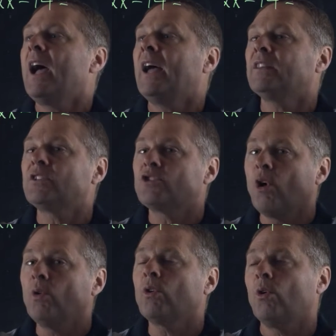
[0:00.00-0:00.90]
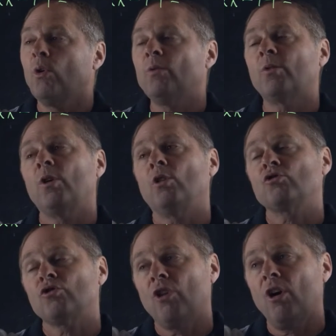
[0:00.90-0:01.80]
And the total overall
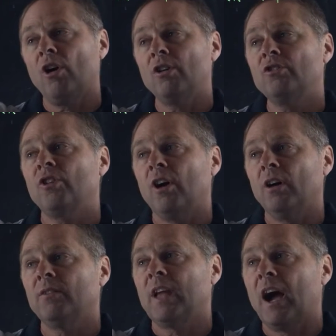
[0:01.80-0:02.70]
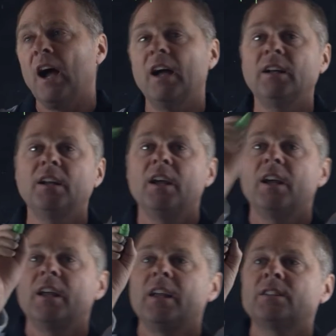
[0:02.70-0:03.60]
charge of the ion
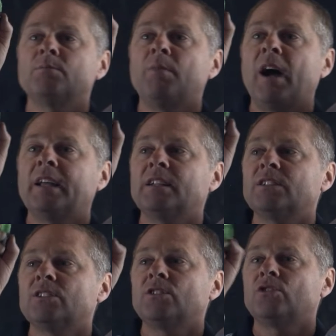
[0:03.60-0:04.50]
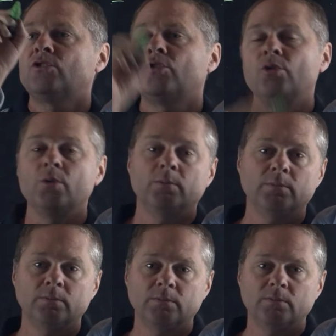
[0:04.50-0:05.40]
is -2.
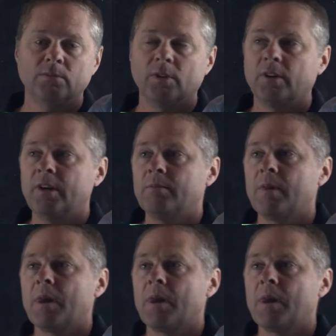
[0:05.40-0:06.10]
All right.